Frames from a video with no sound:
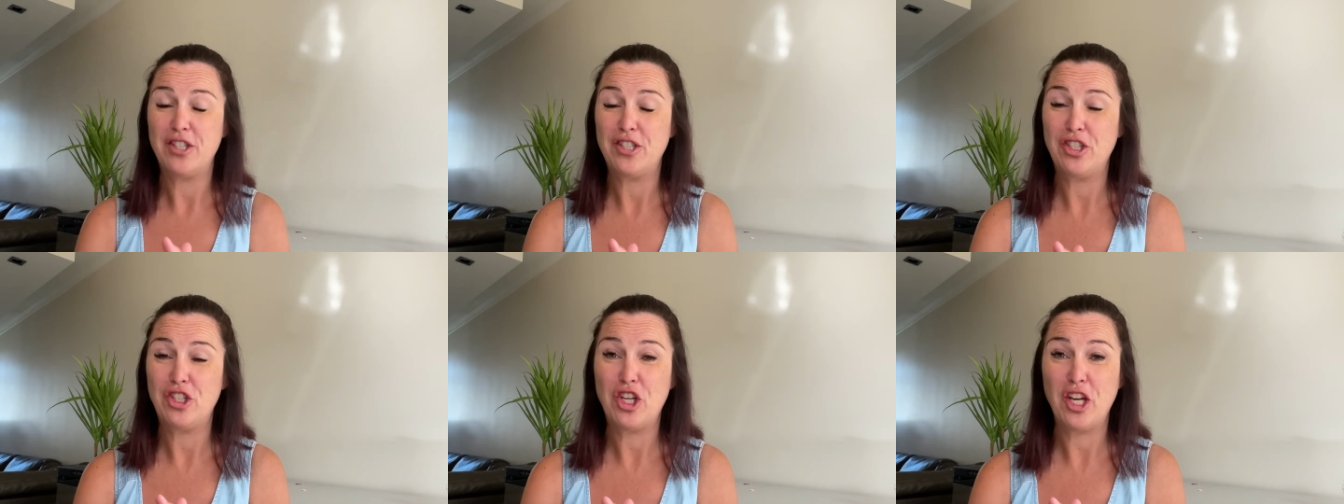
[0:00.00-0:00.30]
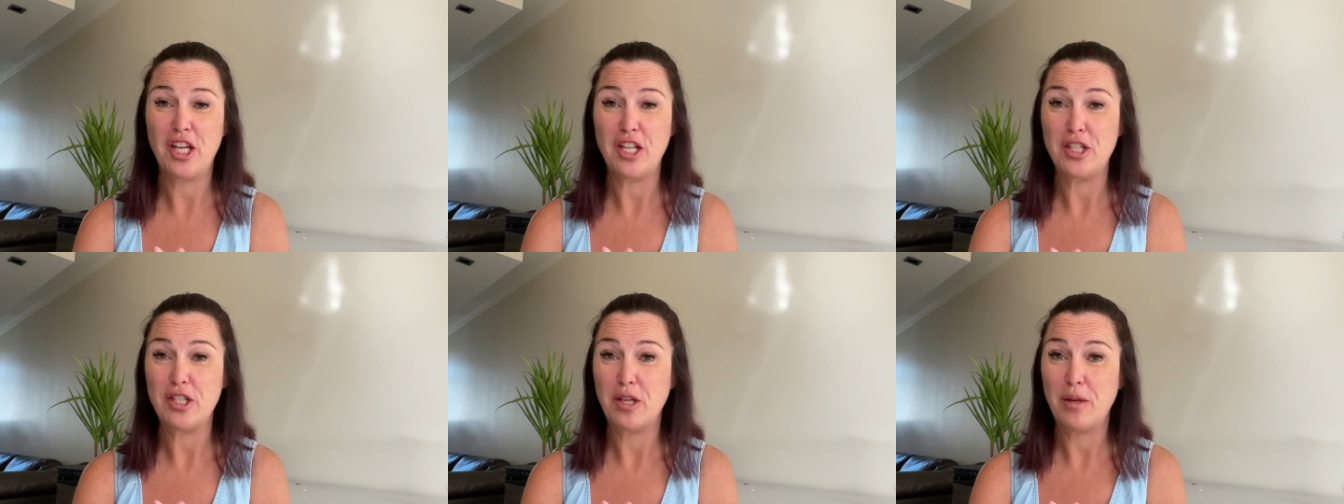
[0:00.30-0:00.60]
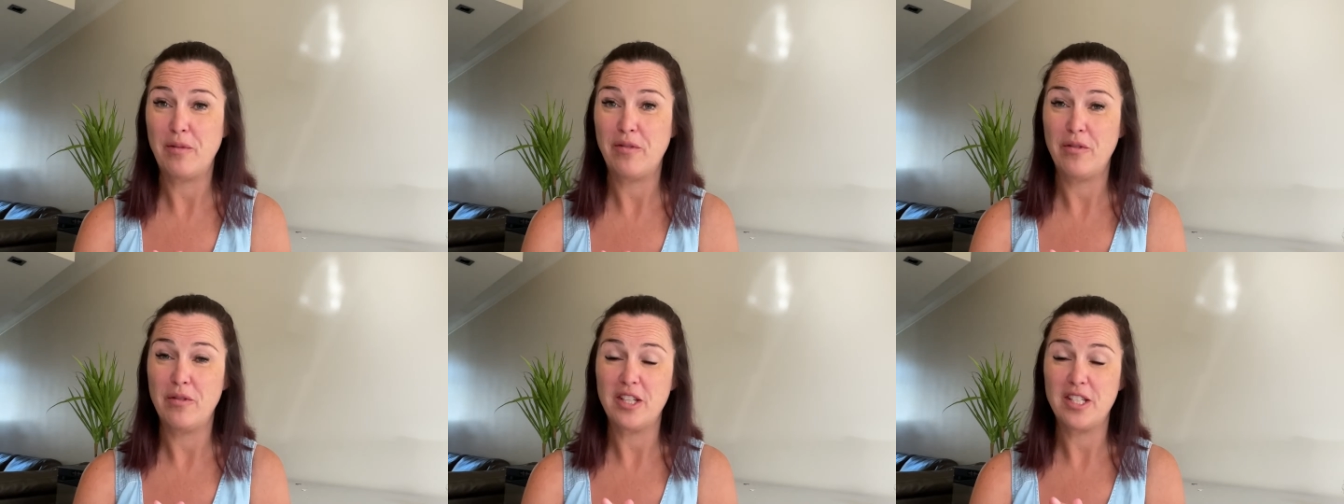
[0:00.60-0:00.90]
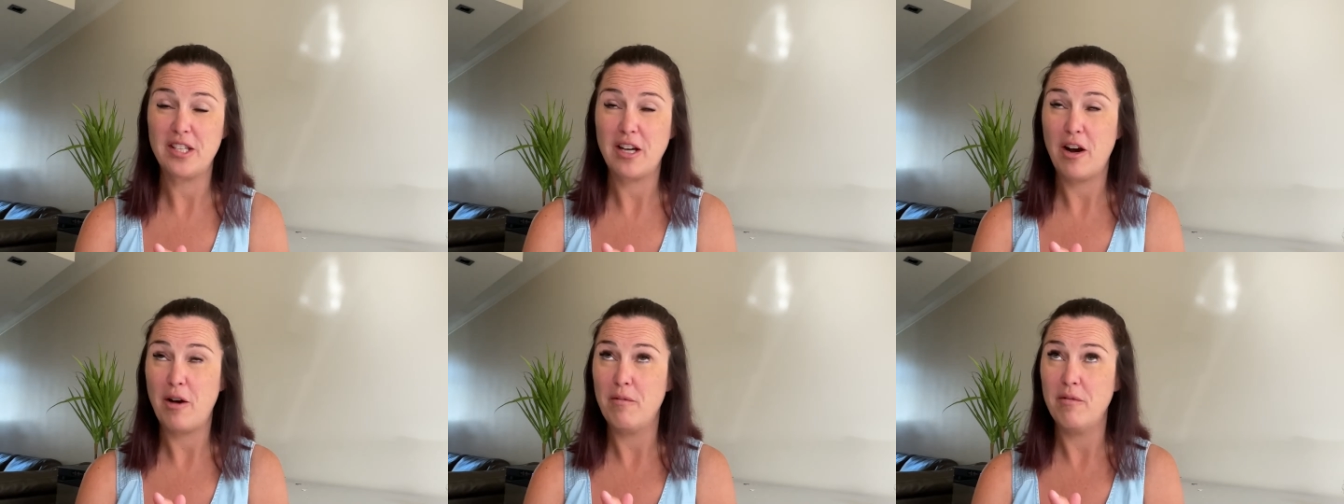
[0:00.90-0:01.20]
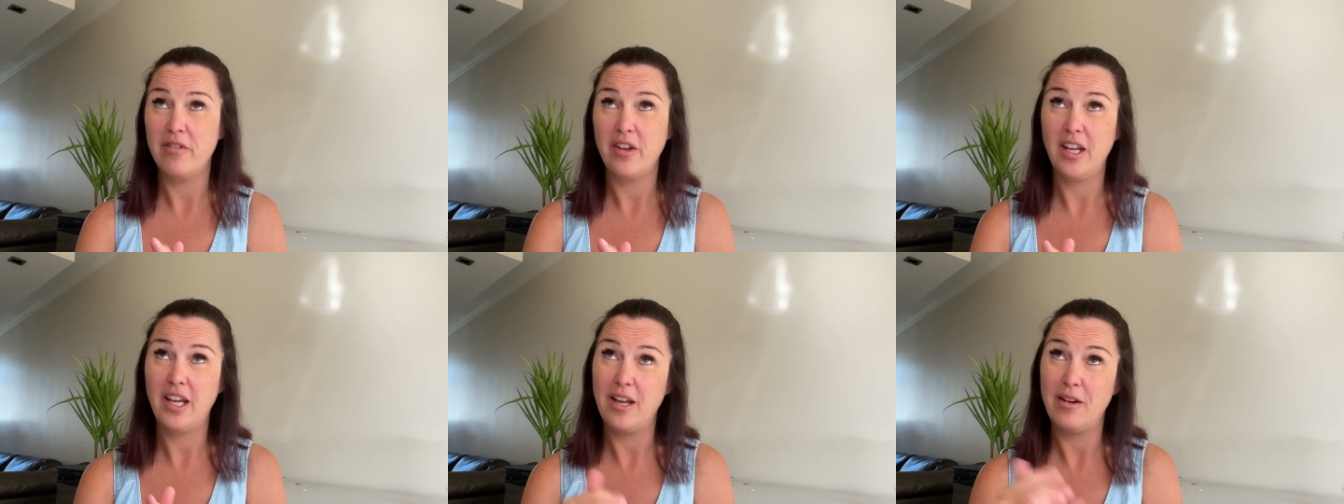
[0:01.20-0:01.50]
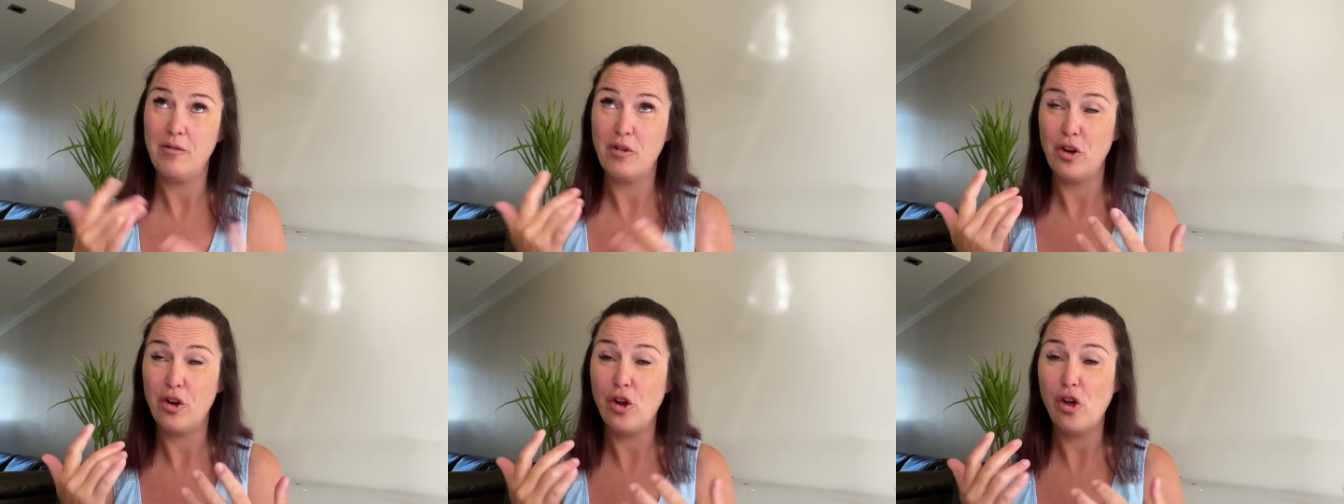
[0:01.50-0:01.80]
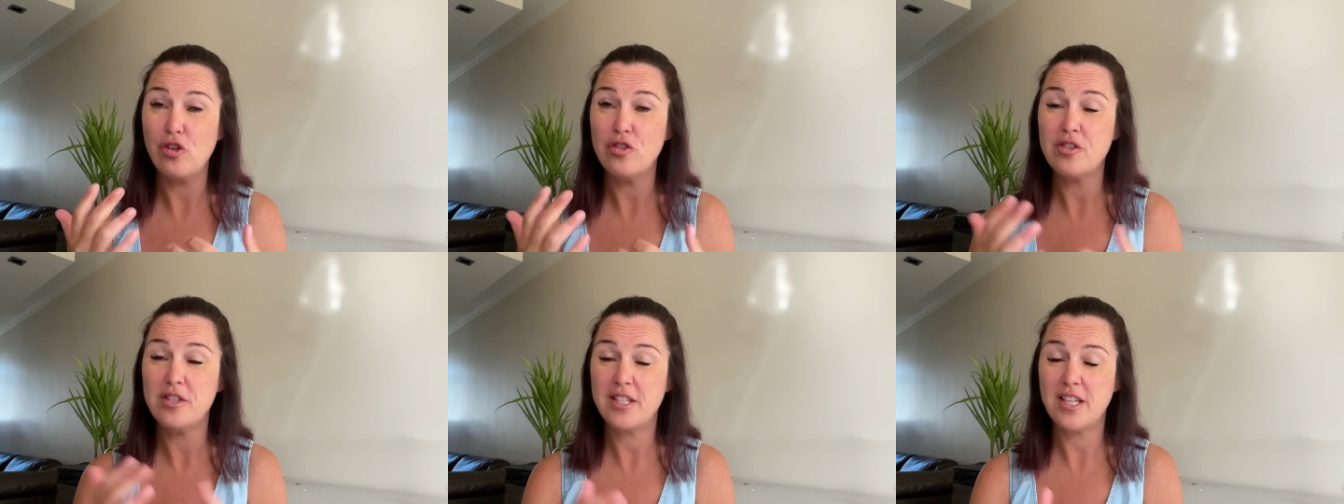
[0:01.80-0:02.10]
Chicken Soup for the Soul and thinking, what
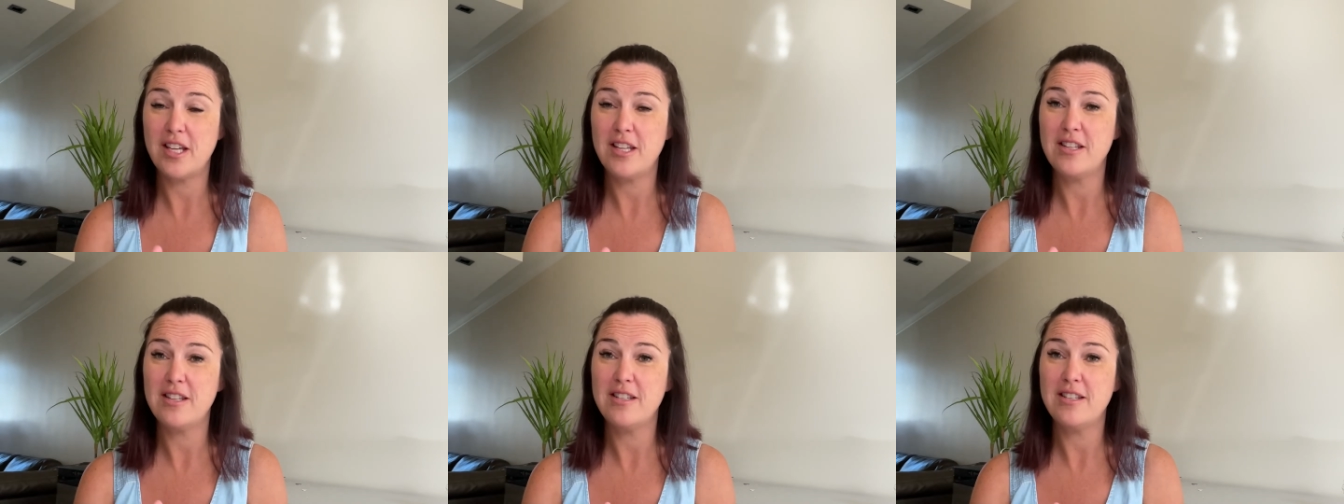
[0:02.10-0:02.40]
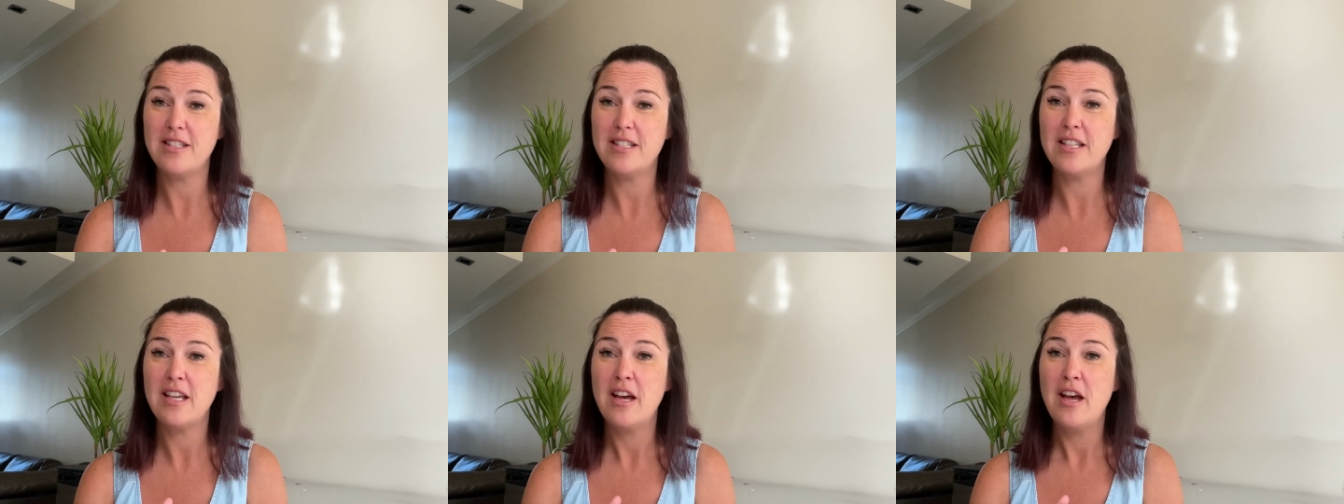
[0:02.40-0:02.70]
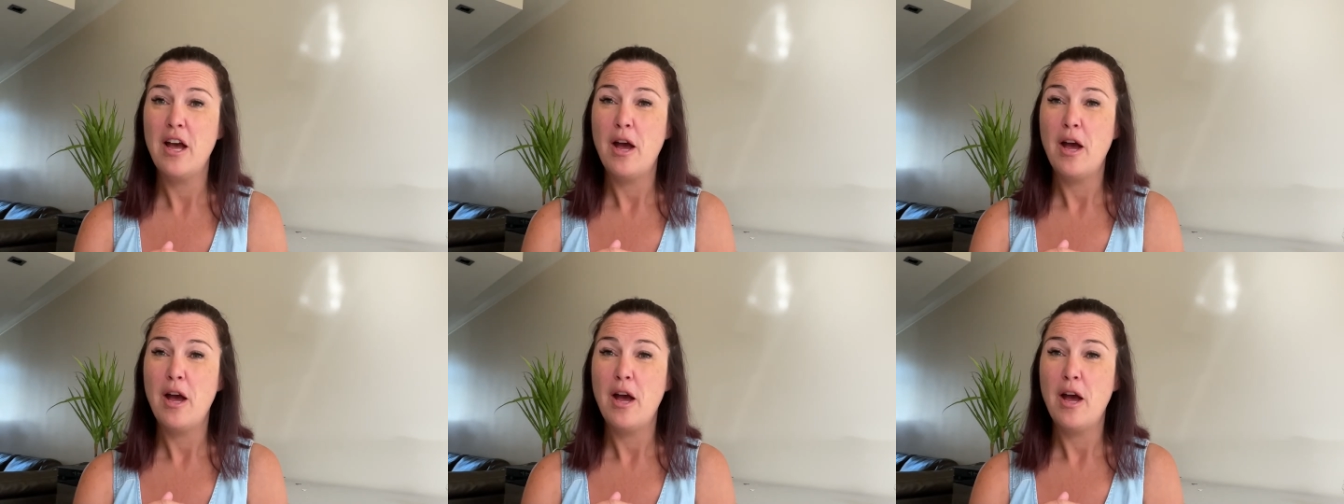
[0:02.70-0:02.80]
nonsense.